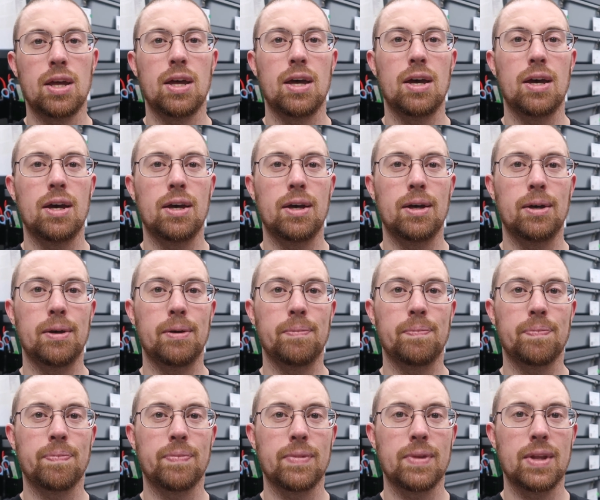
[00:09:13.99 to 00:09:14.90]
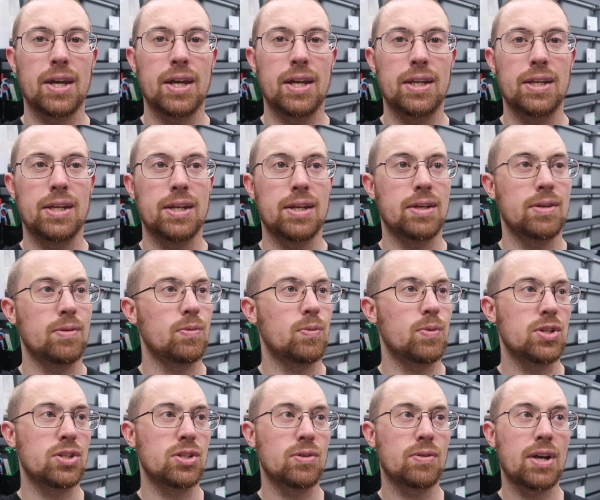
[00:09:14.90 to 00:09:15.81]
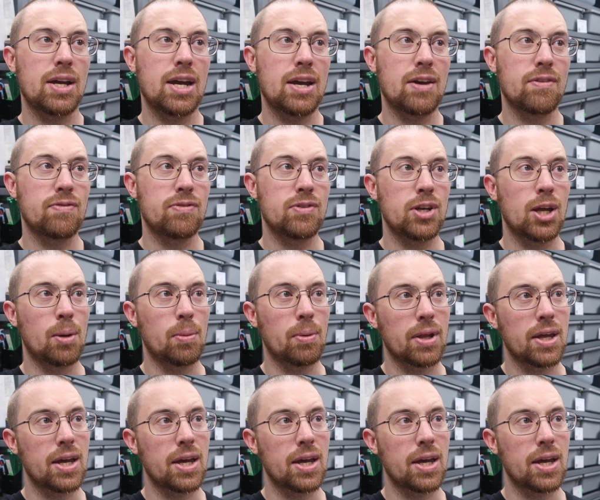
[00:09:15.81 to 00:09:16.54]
Um, and then we still have double